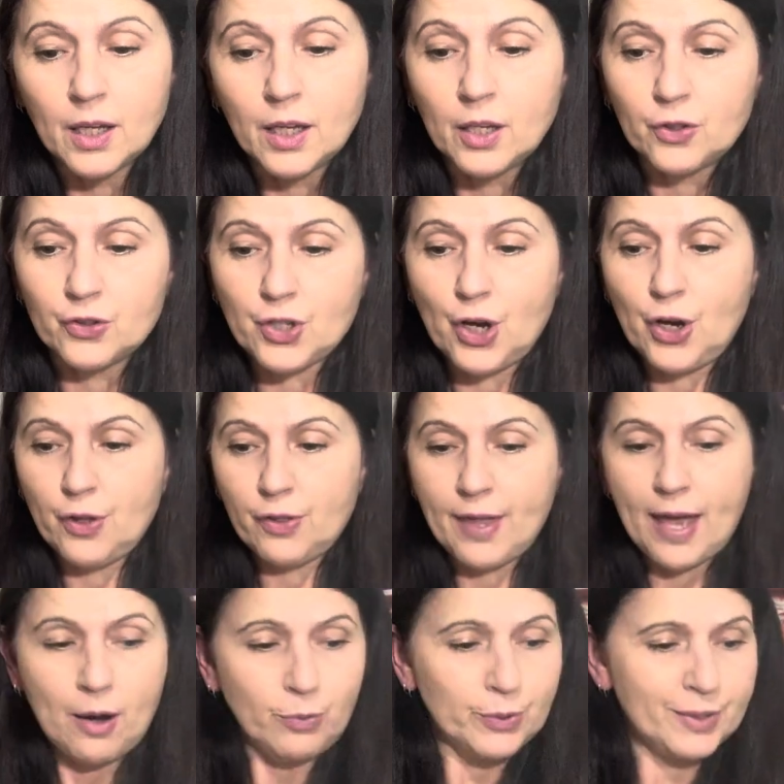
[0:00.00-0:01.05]
So
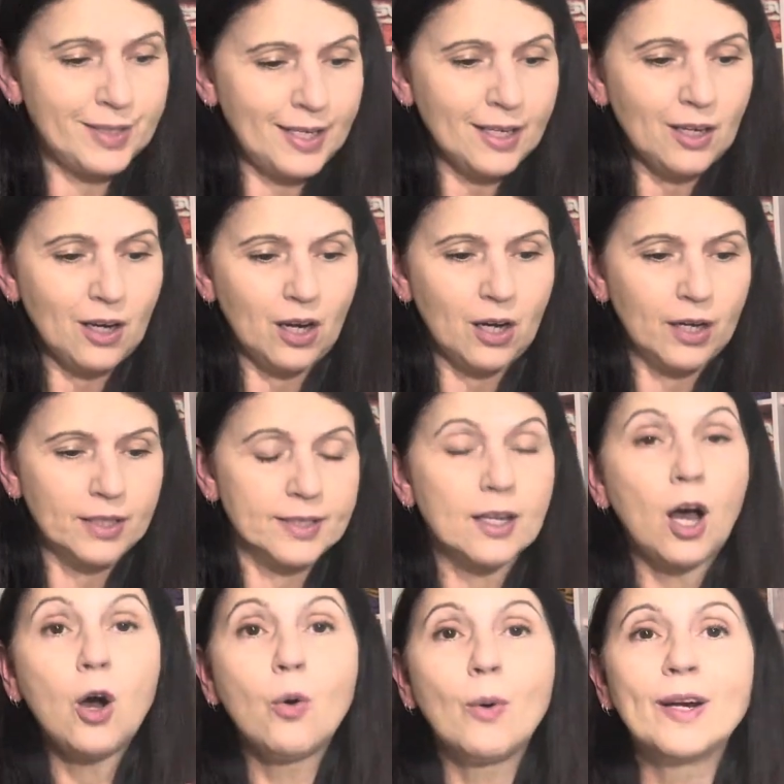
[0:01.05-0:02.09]
that was it, guys.
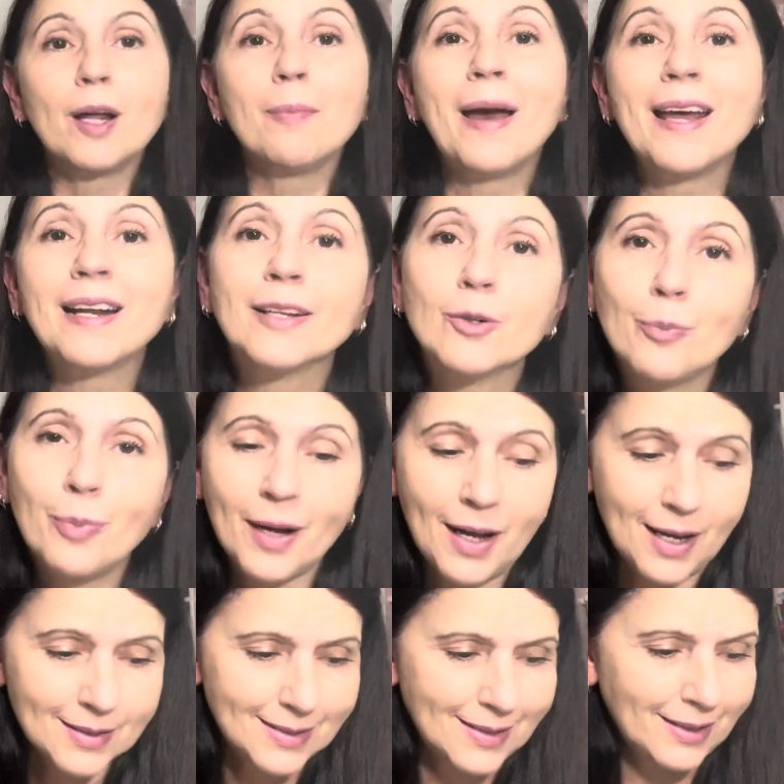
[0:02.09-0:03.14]
Oh, and I made a little
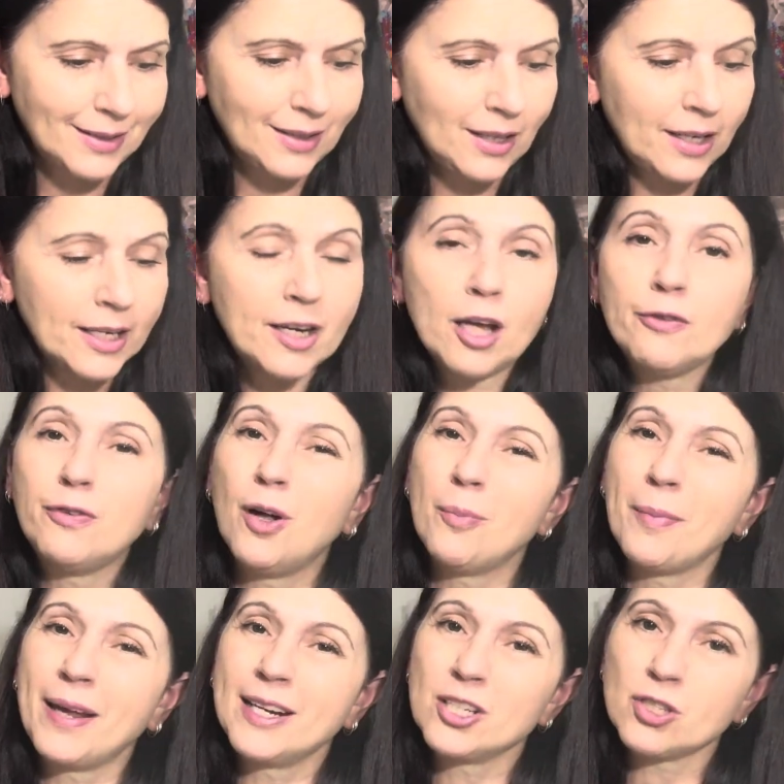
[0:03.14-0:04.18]
basket. I don't know if I'll
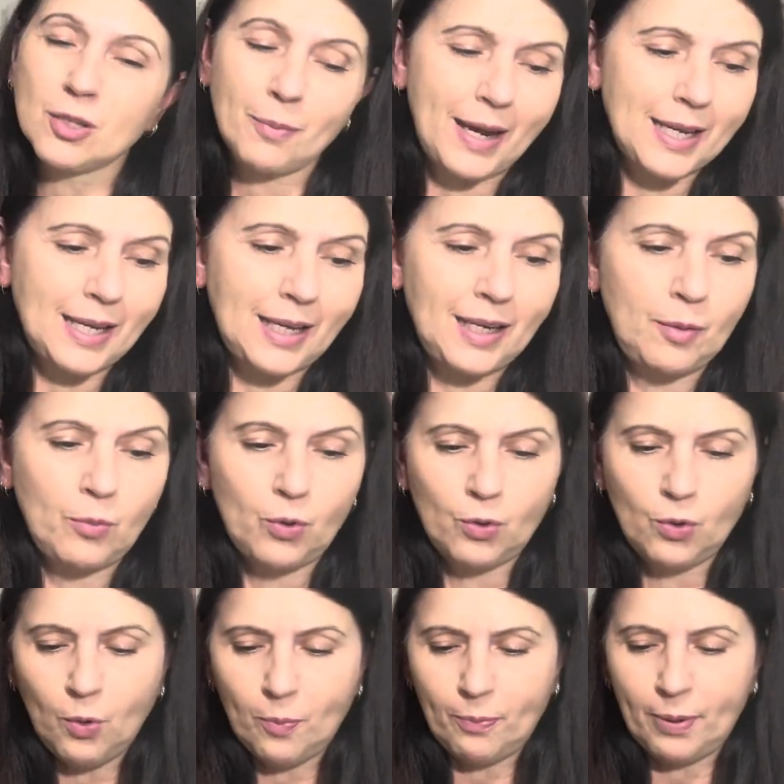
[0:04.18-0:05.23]
manage to make any
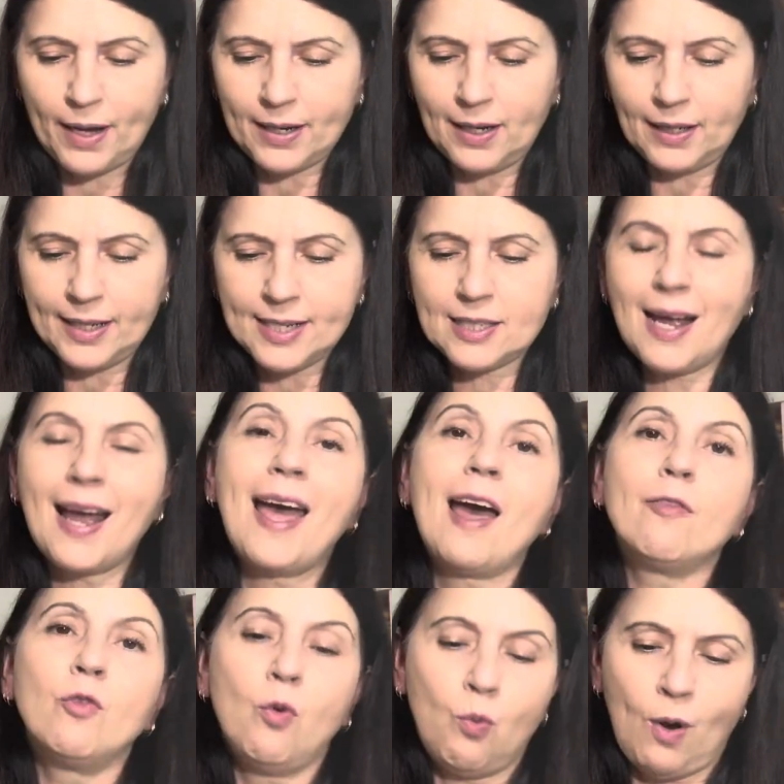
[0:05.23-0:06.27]
more, but at least I
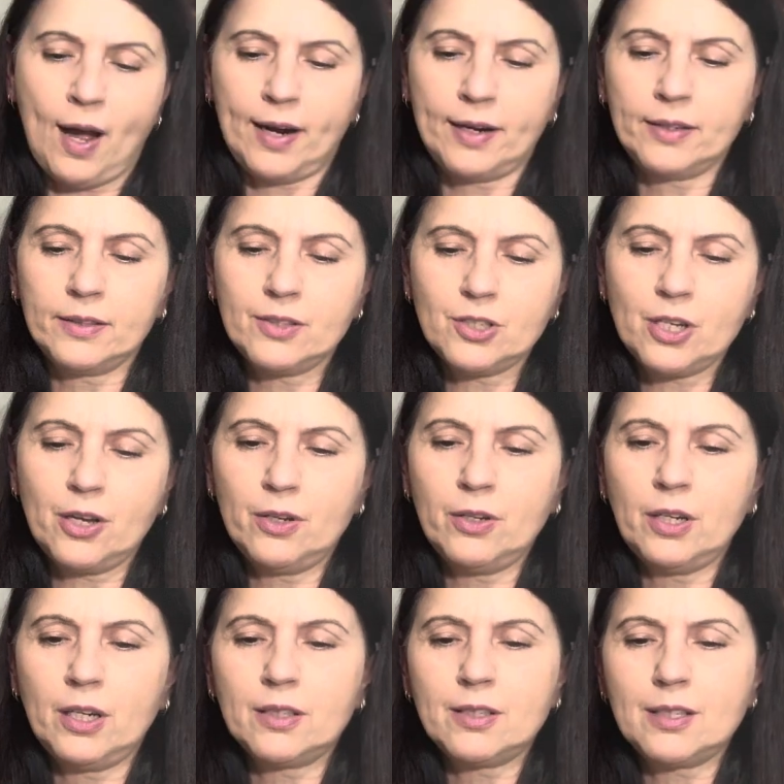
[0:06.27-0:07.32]
have one. So,
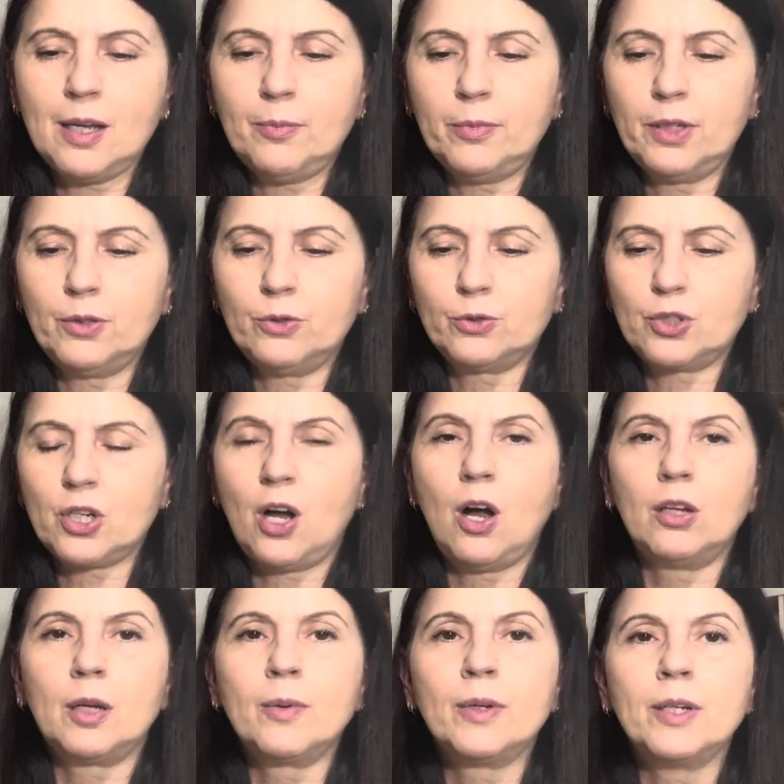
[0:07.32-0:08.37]
you know, some little
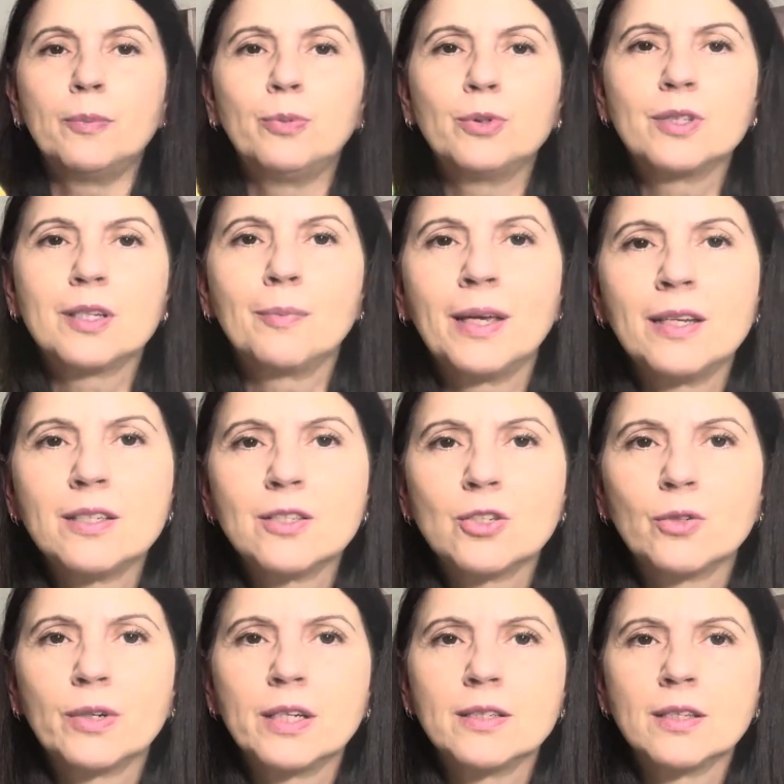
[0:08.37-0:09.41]
child, I'm going to put some
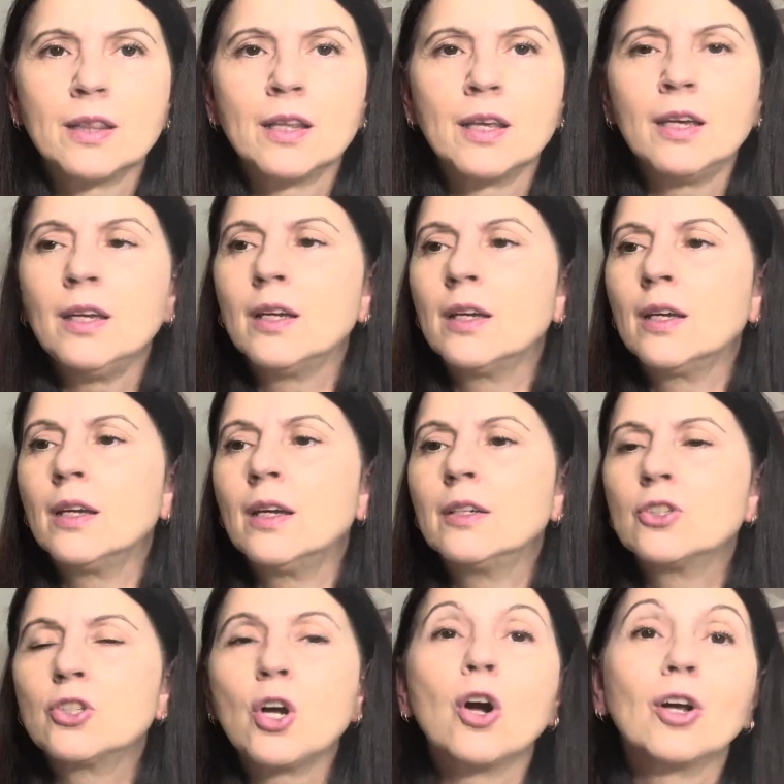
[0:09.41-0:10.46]
Easter eggs in there,
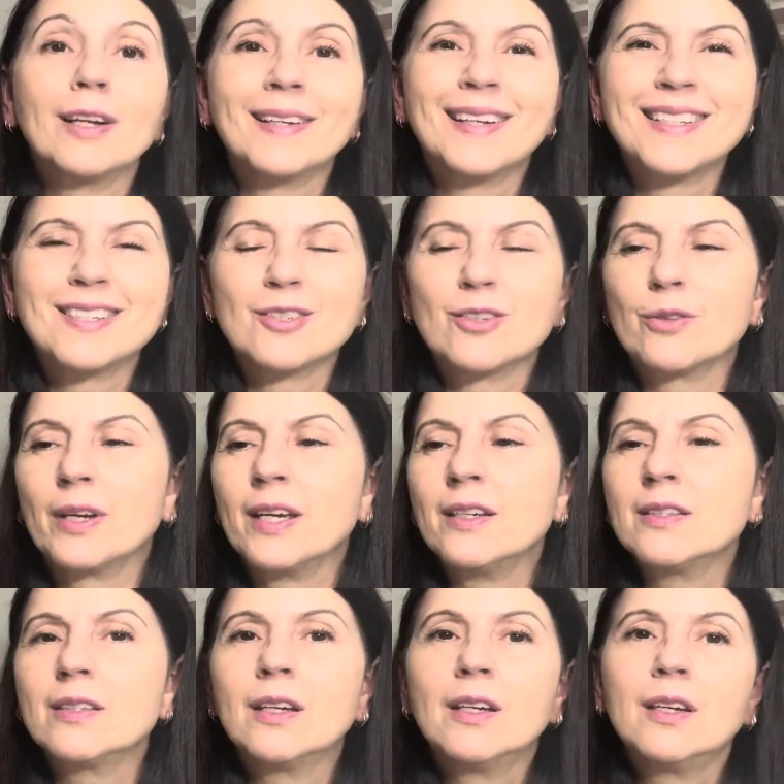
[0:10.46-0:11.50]
chocolate Easter
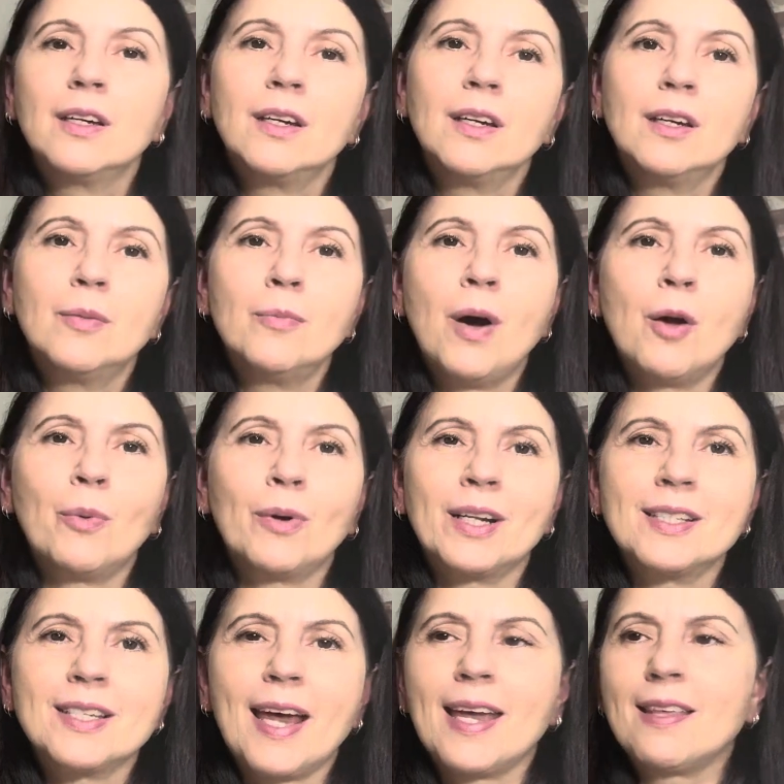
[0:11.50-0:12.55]
eggs. Might want to
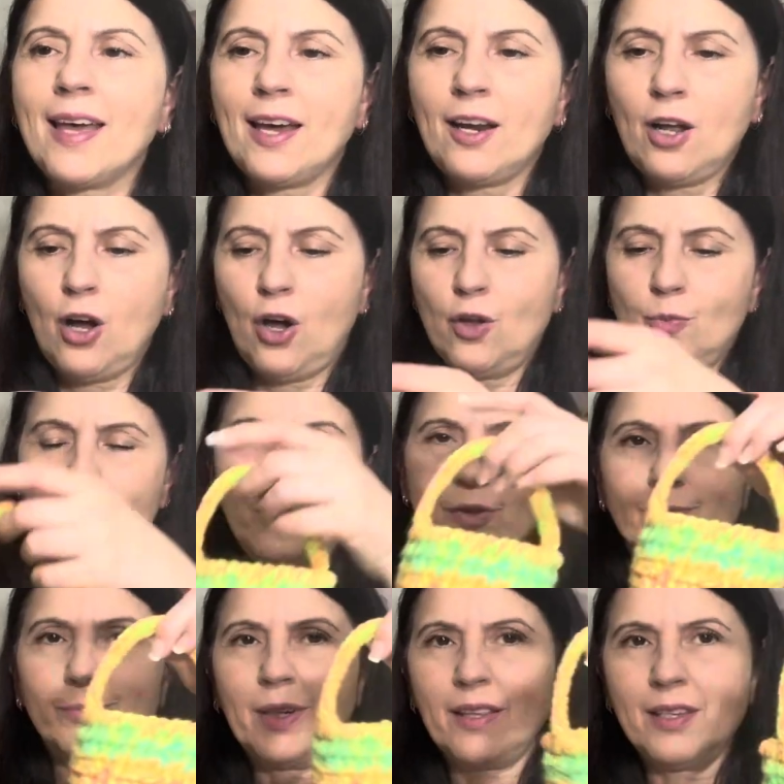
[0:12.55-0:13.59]
take that home with
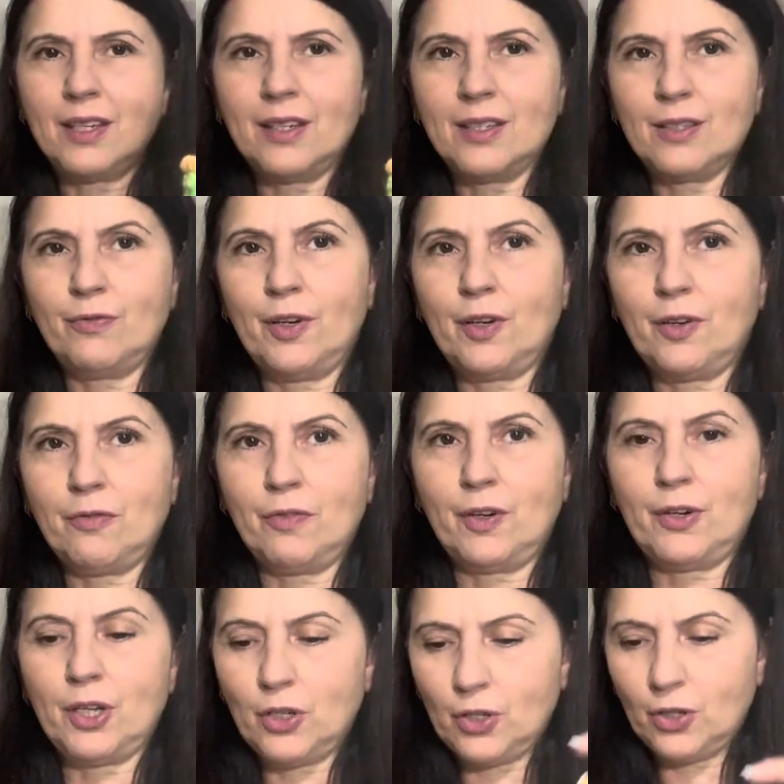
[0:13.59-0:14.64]
them. I think it is very,
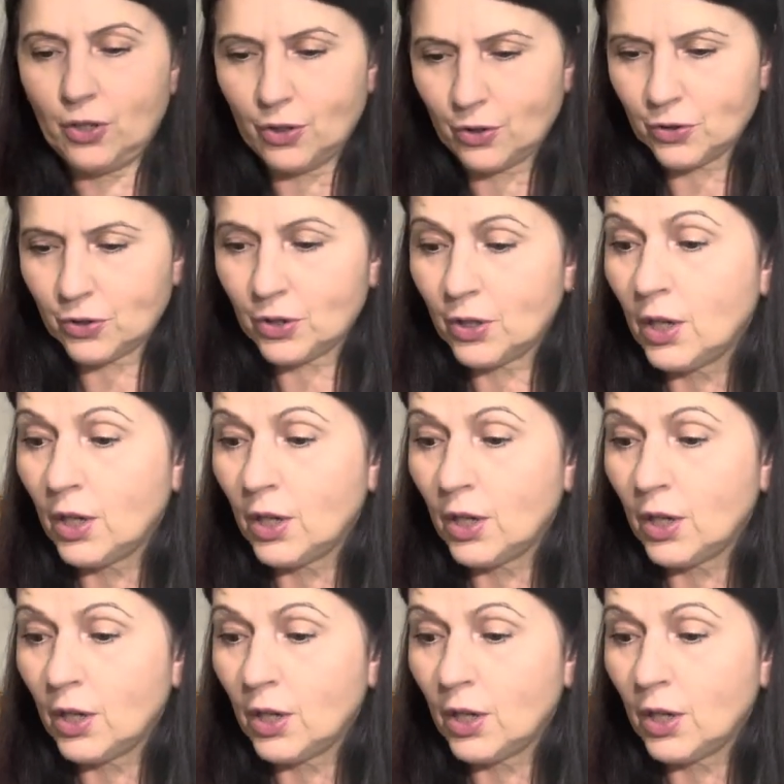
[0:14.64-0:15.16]
very cute.